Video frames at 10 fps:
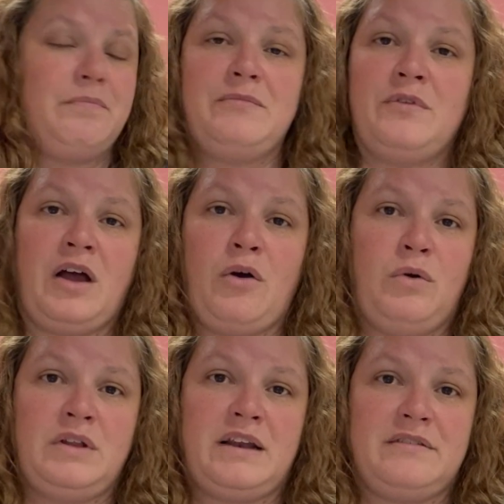not a
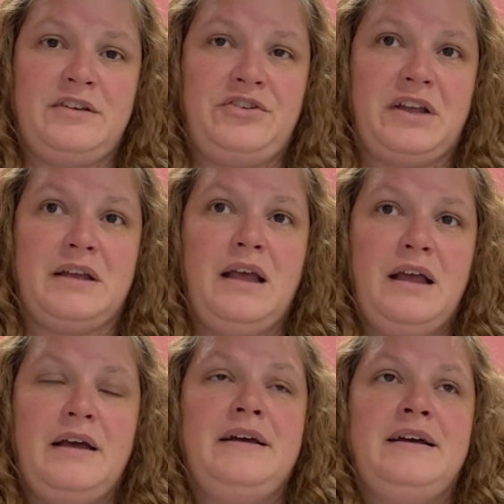whole lot of stitching.
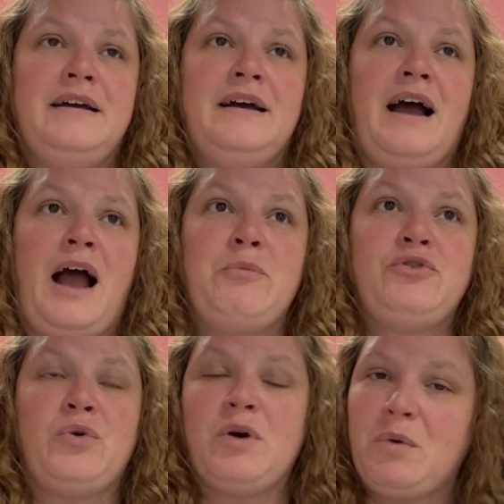I'm
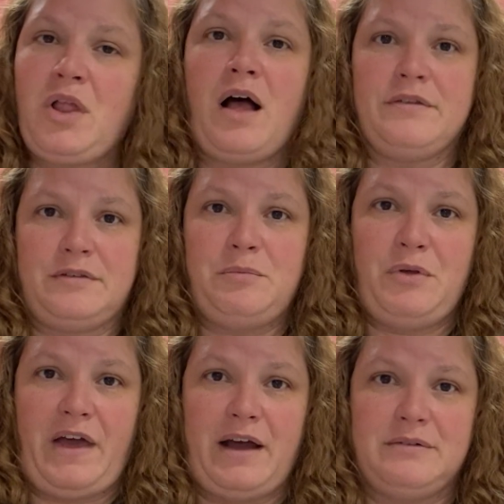sure it will all
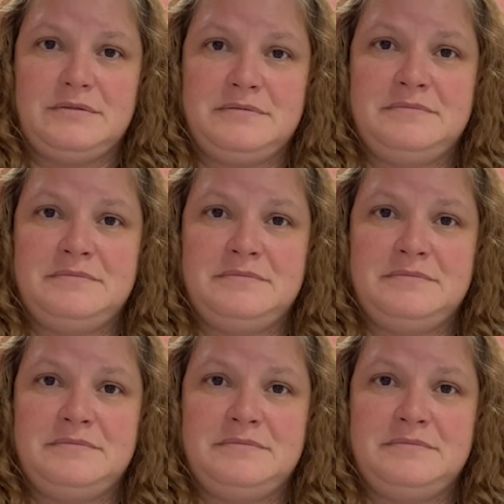smooth out.